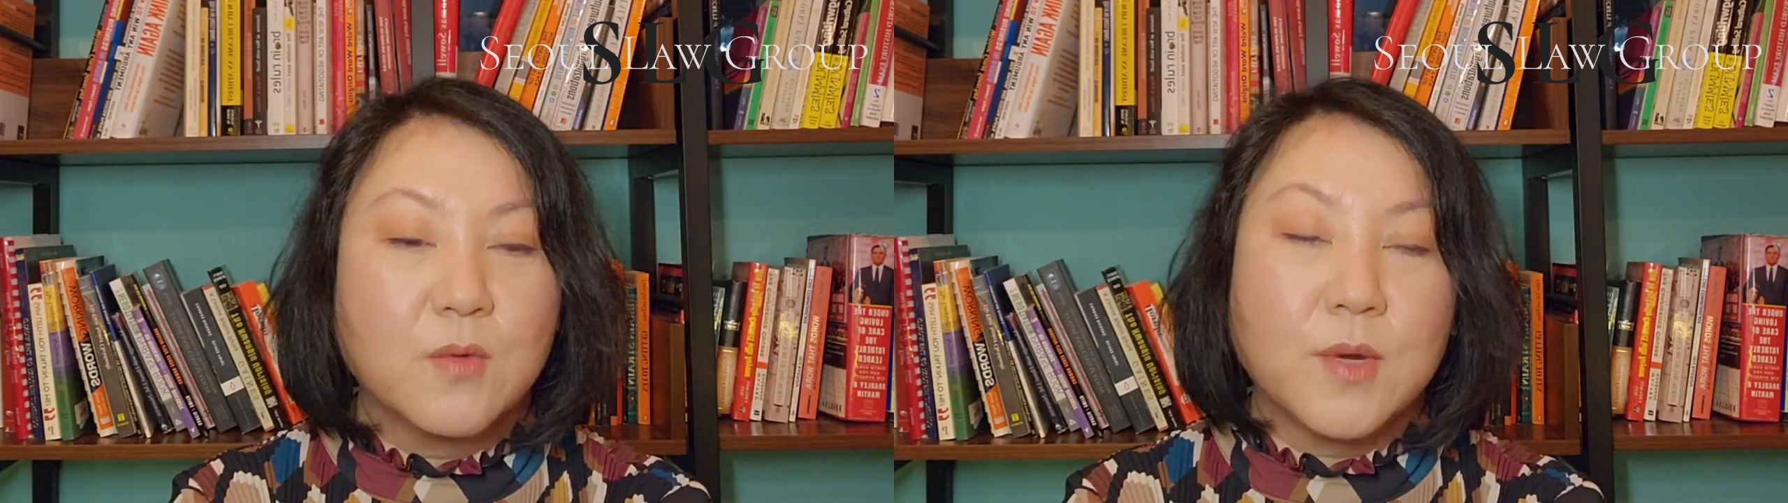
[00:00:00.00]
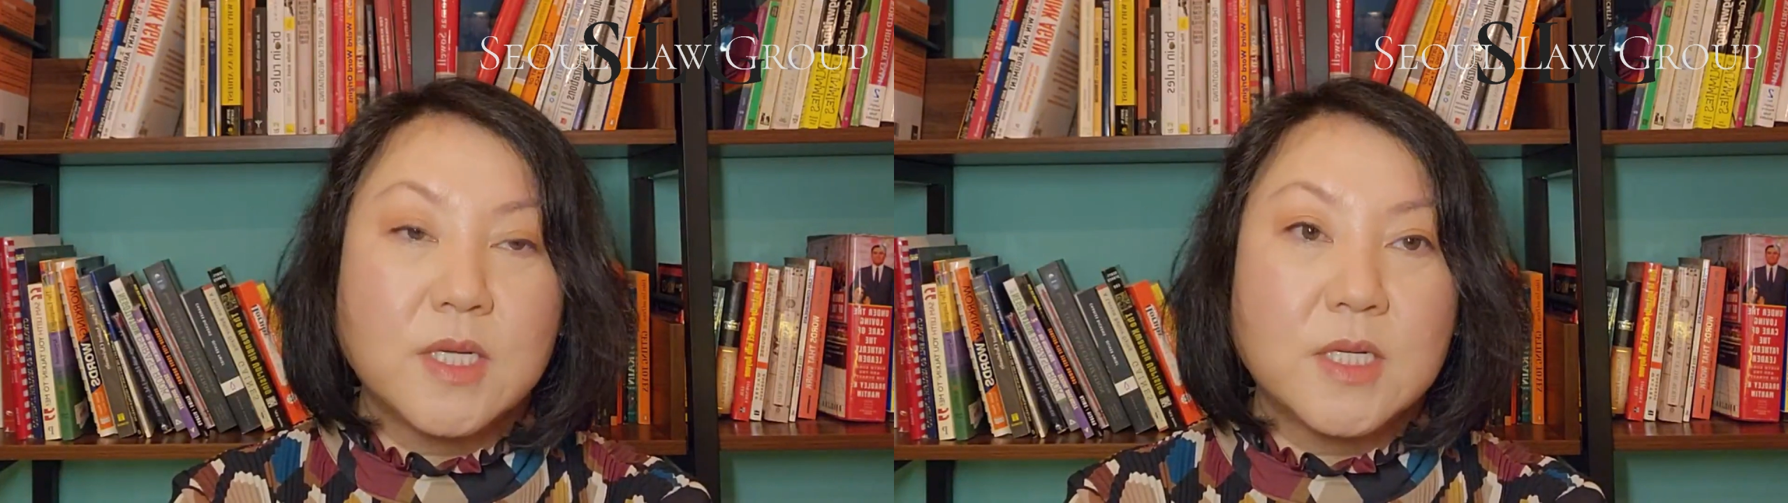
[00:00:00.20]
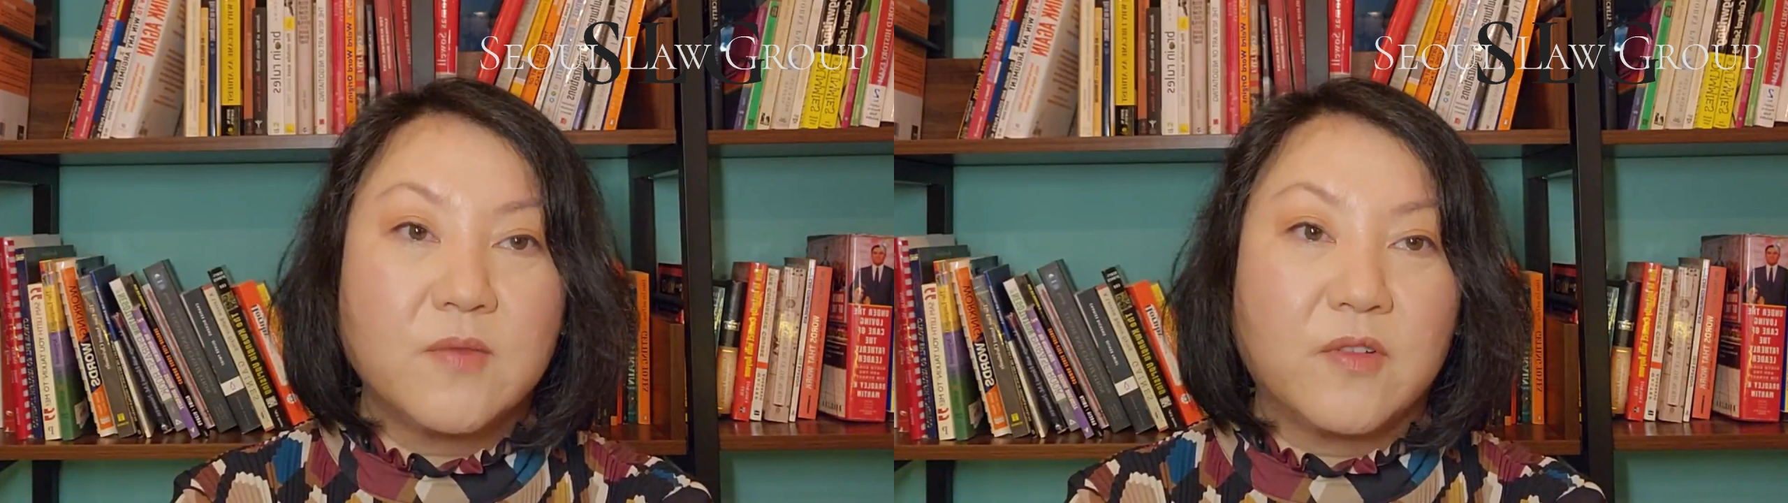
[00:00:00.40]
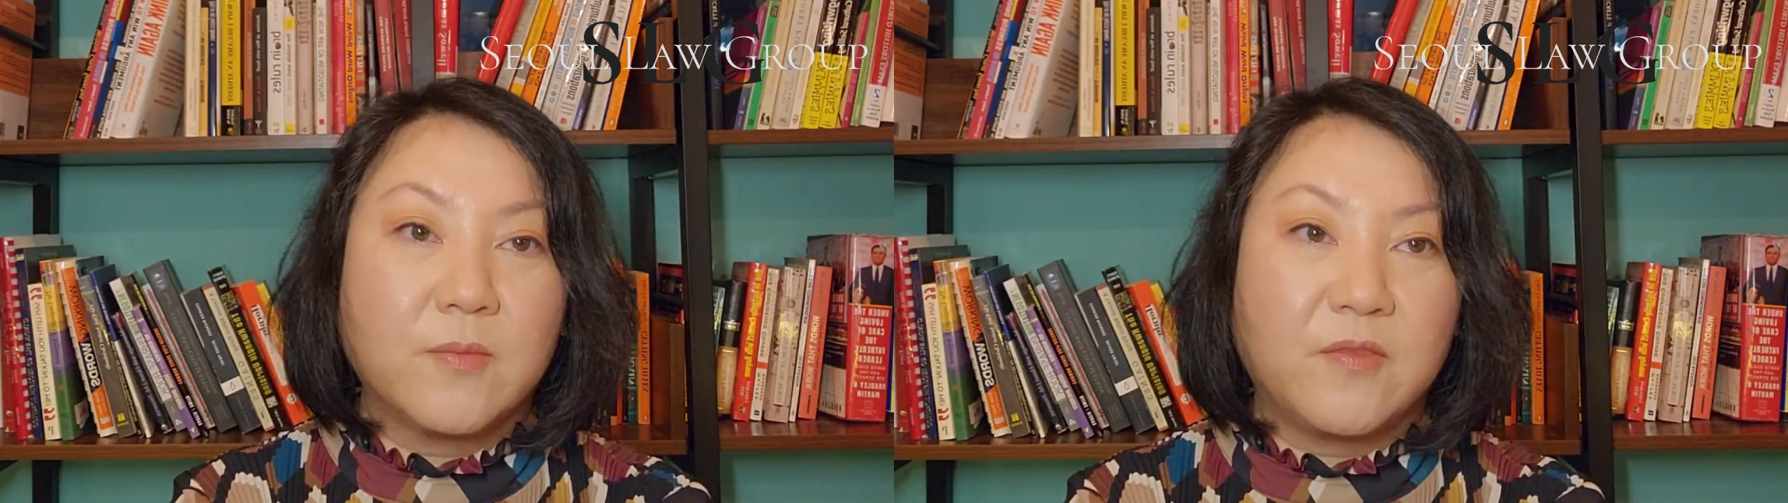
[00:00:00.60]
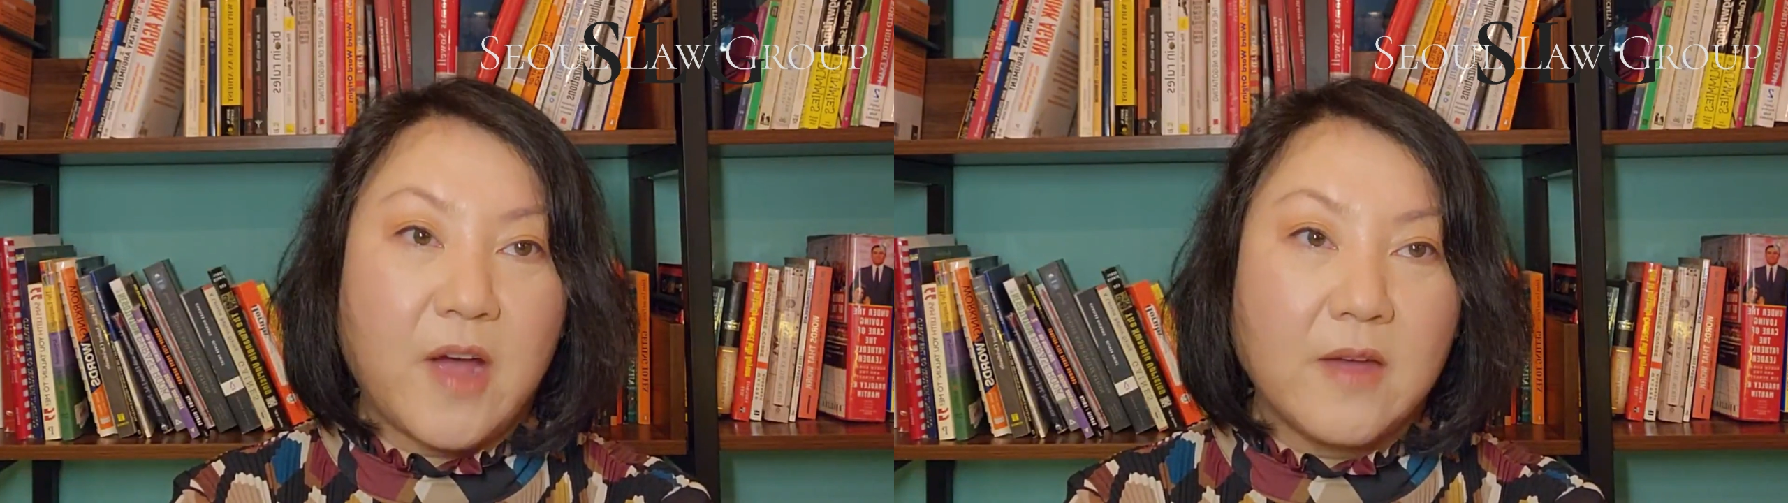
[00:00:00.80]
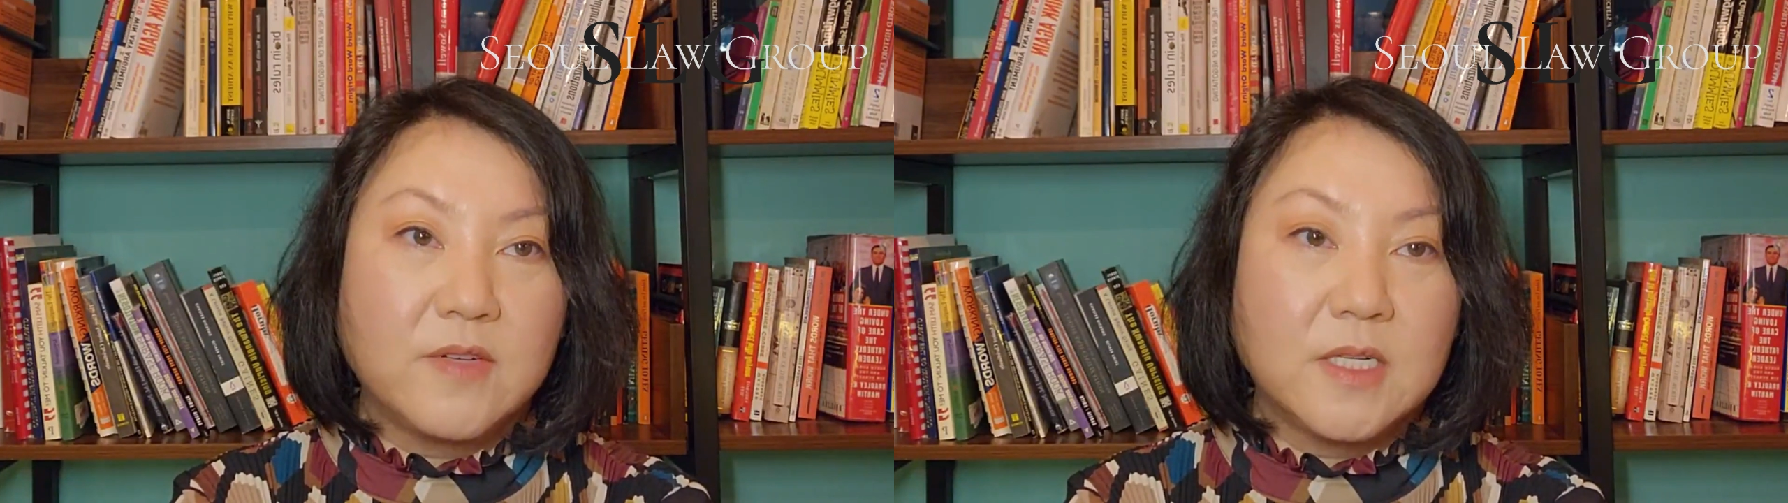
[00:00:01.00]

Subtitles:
ranging from 5